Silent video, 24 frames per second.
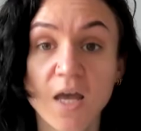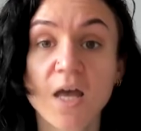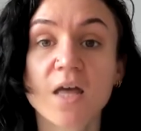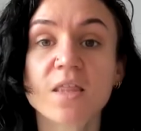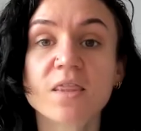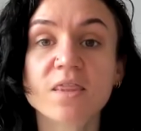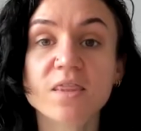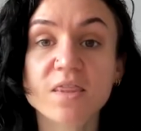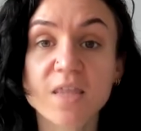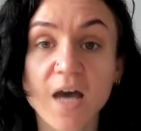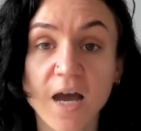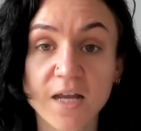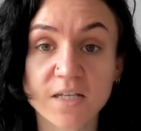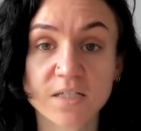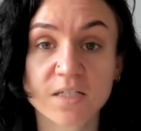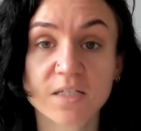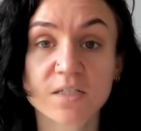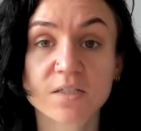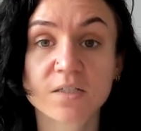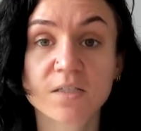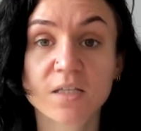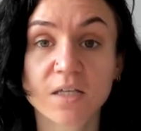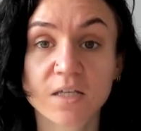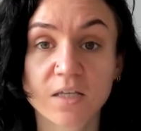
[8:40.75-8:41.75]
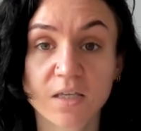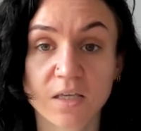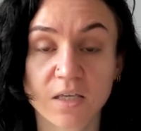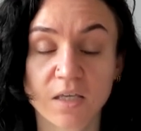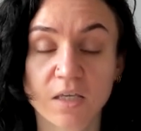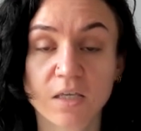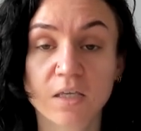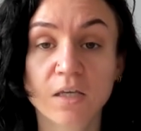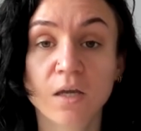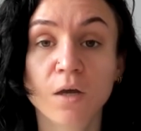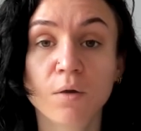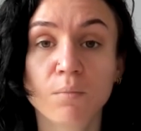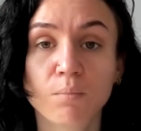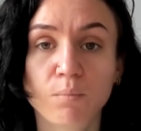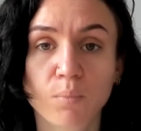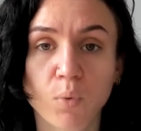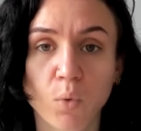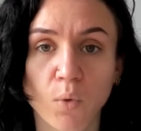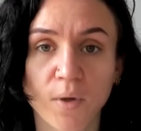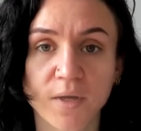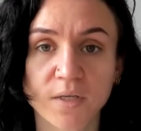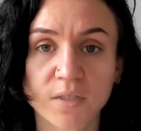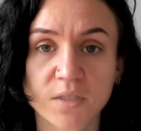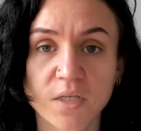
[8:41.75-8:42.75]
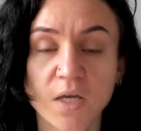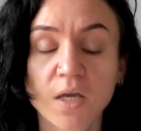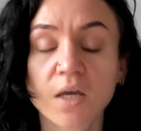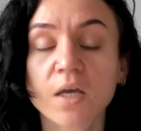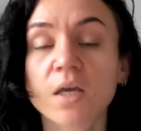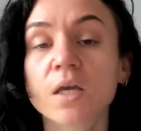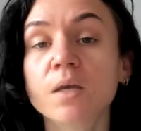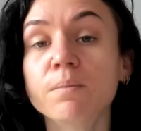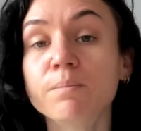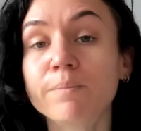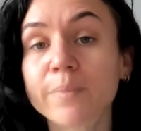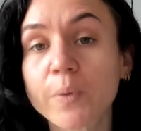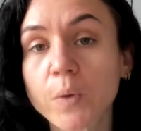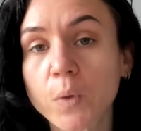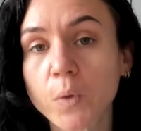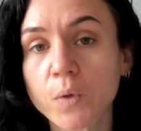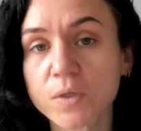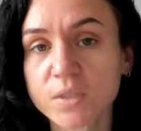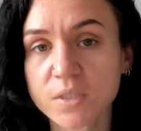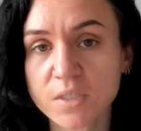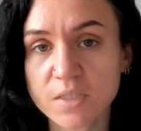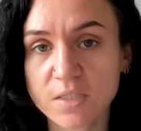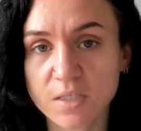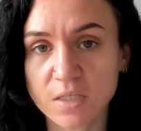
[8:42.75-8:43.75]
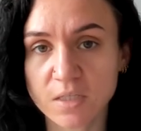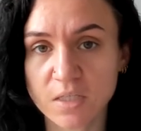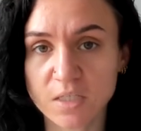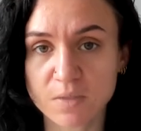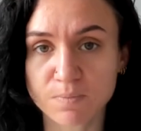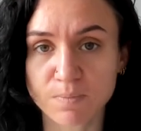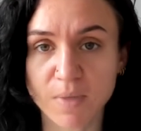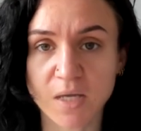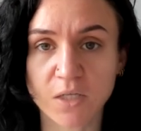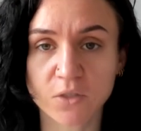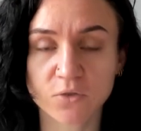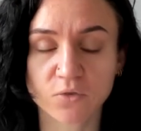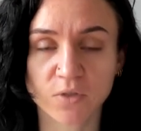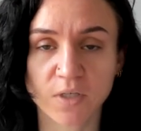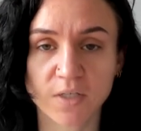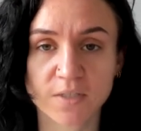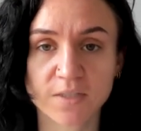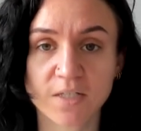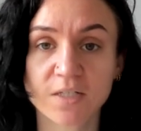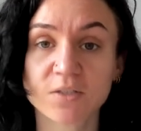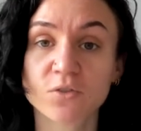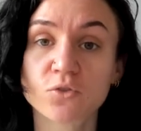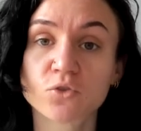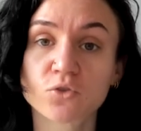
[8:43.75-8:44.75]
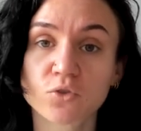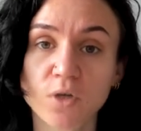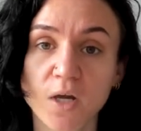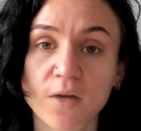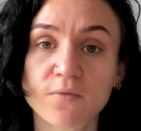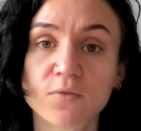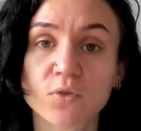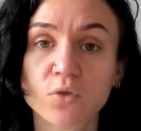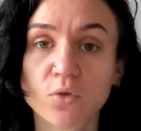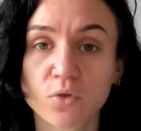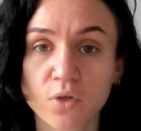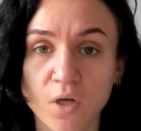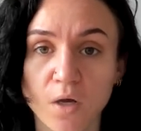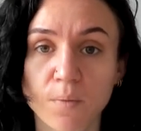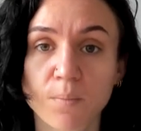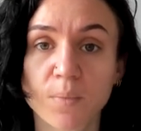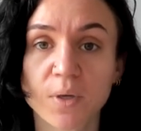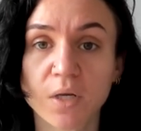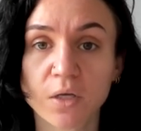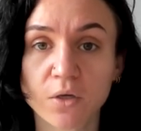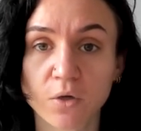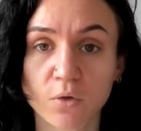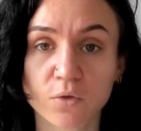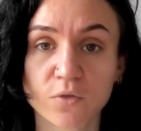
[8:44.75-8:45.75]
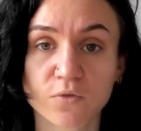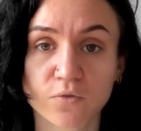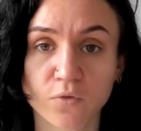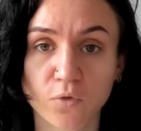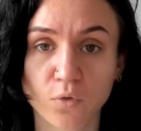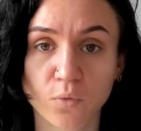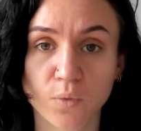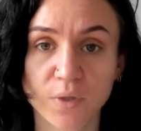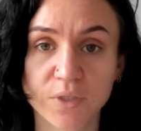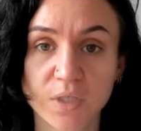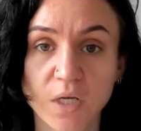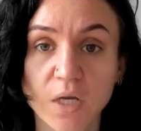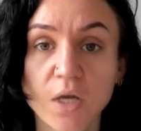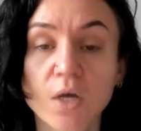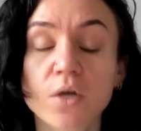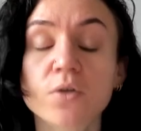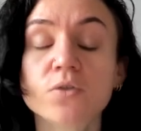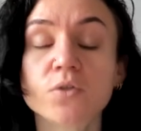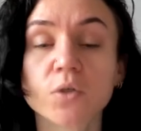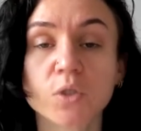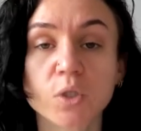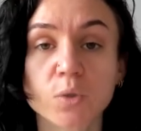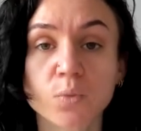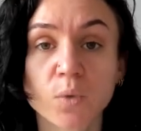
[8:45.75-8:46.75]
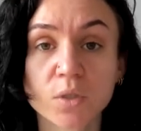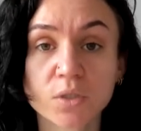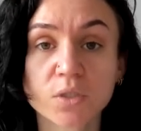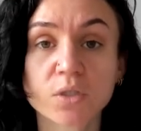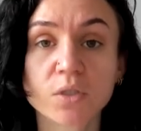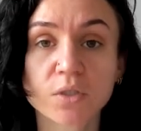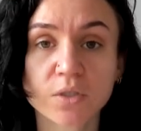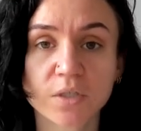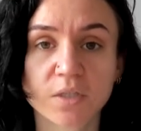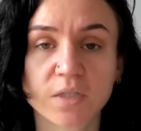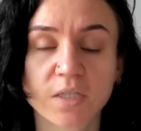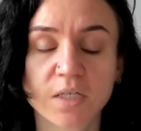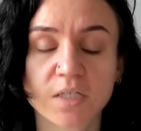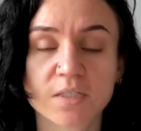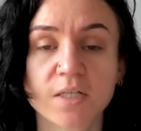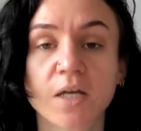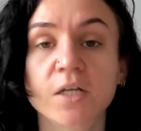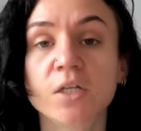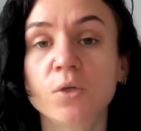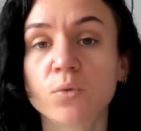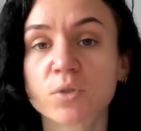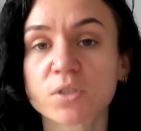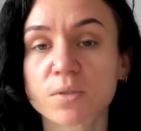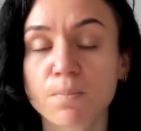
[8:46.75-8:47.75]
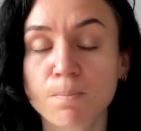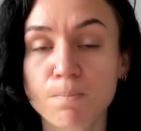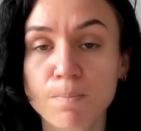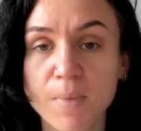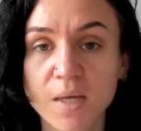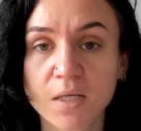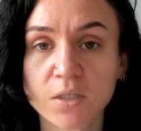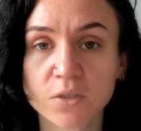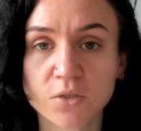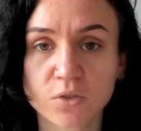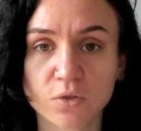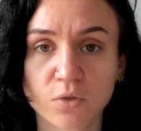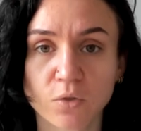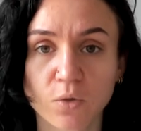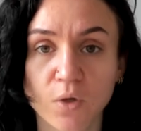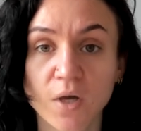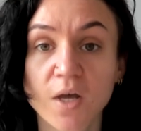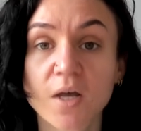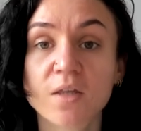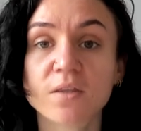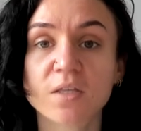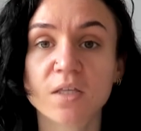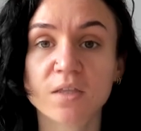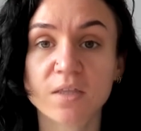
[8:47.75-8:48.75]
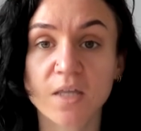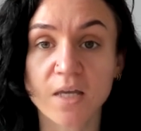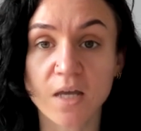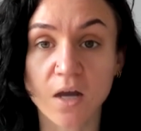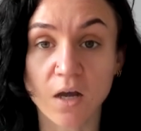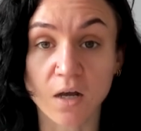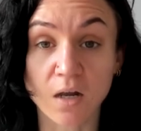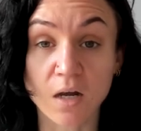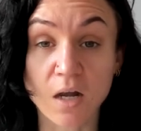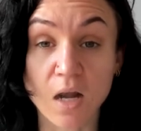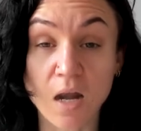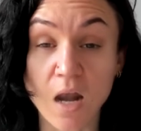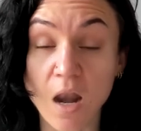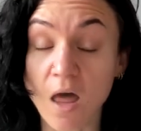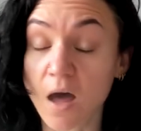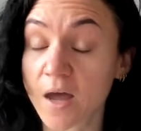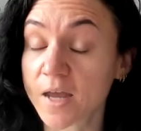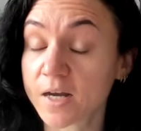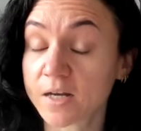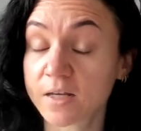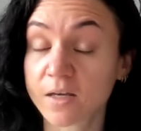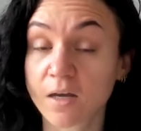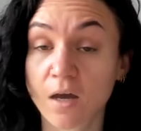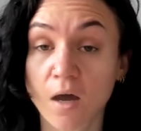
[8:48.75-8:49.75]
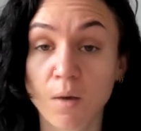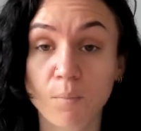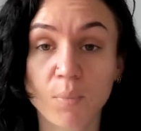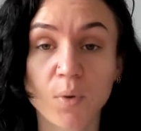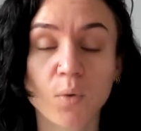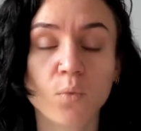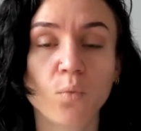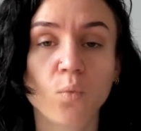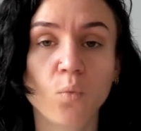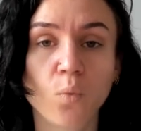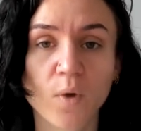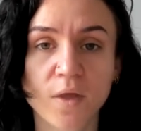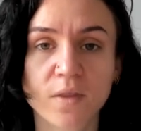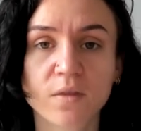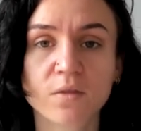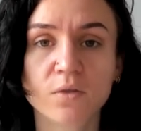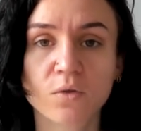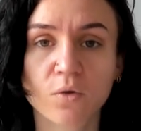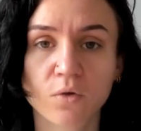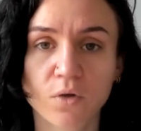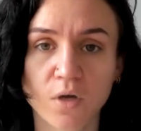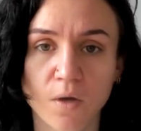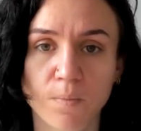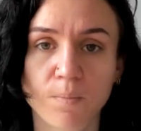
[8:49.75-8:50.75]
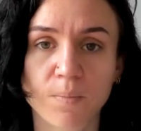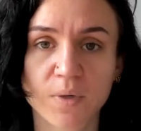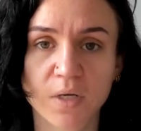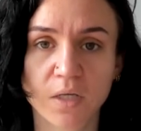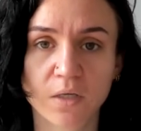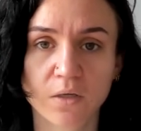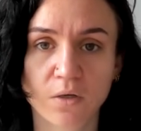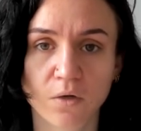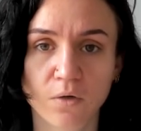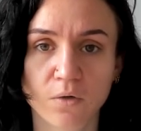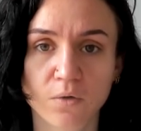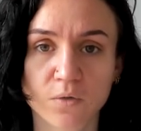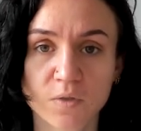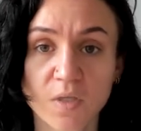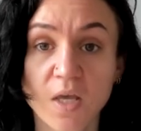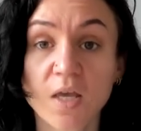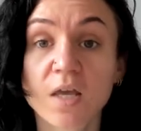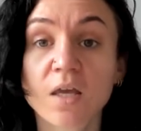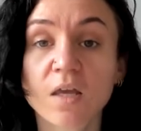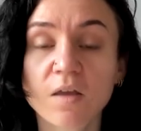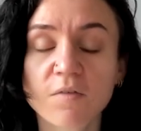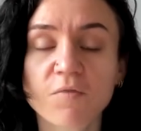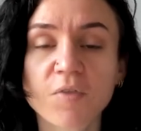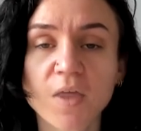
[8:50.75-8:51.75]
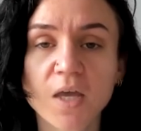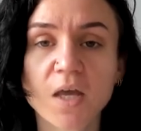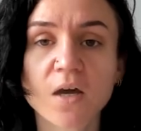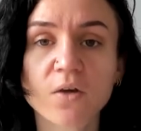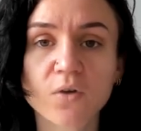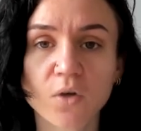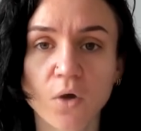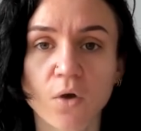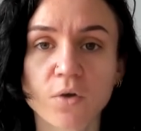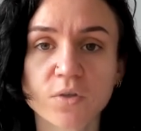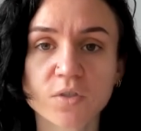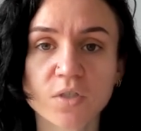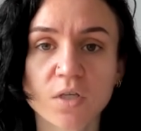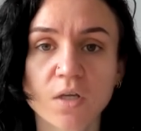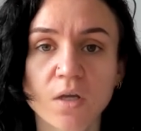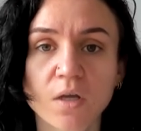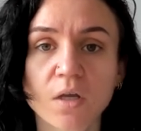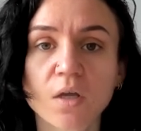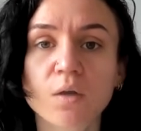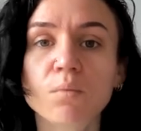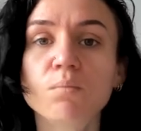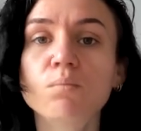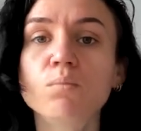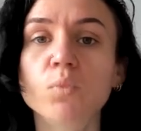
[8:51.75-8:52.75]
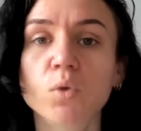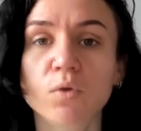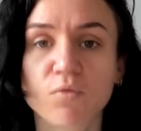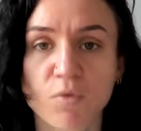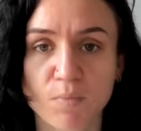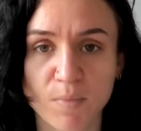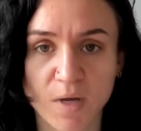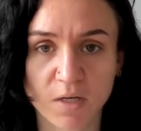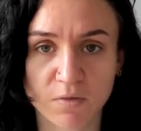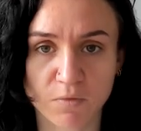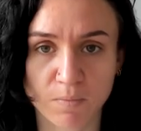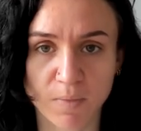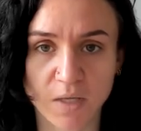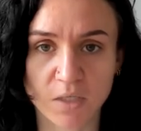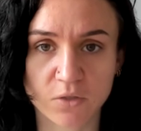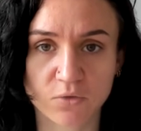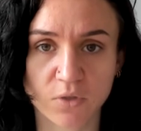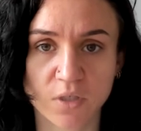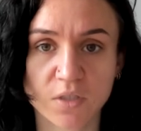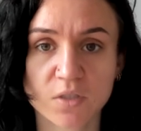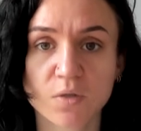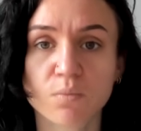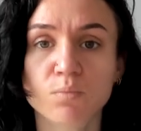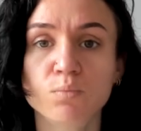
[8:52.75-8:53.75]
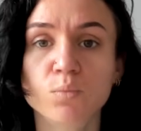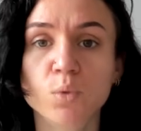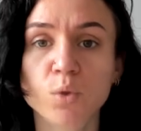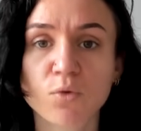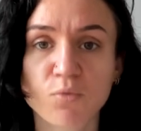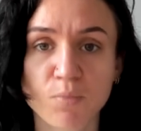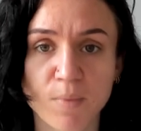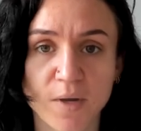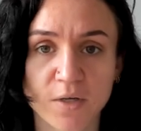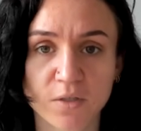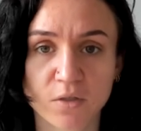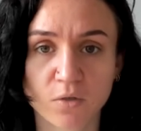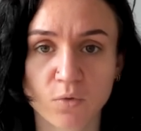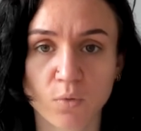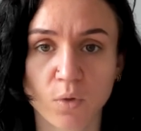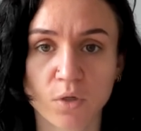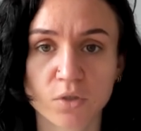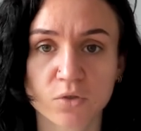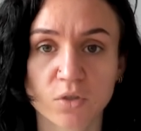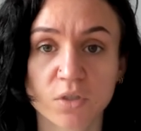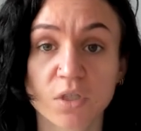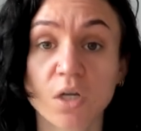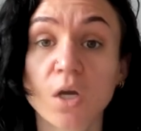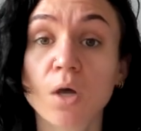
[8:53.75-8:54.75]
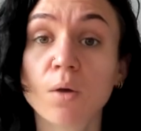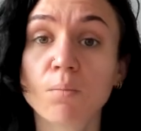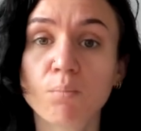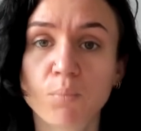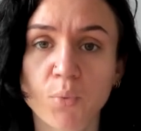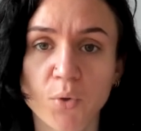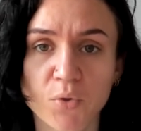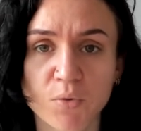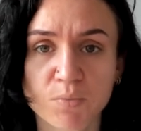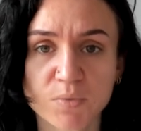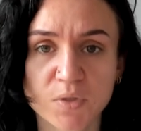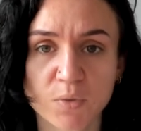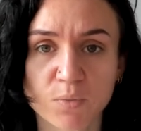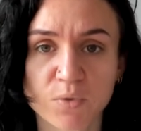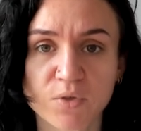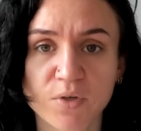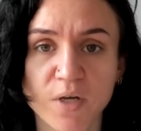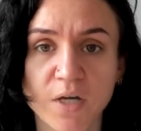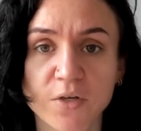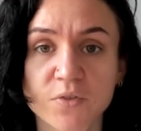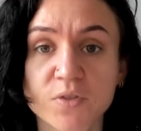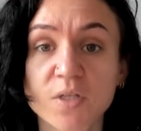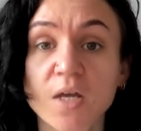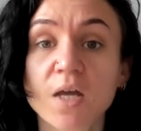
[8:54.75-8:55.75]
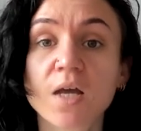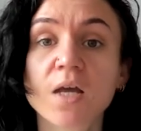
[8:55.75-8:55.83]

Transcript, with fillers: That is the key point. Importance in this matrix is driving your company goals forward. So you want to look at these and you want to make sure that they are lining up with your company goals. If they are not, move them out of the matrix, move them out of the quadrant, put them somewhere else,